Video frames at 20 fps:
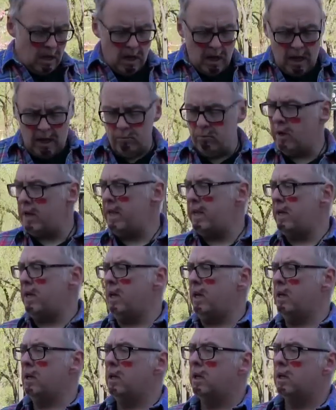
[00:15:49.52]
And we
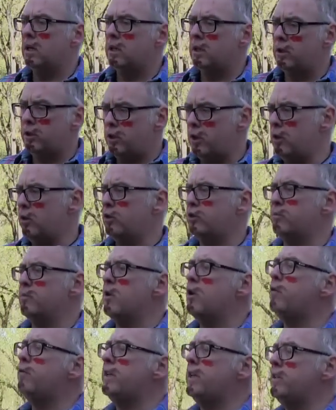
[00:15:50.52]
use
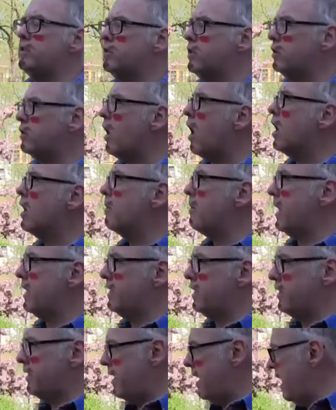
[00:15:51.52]
movies to talk about
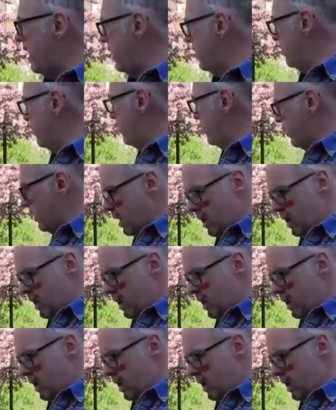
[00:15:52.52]
the things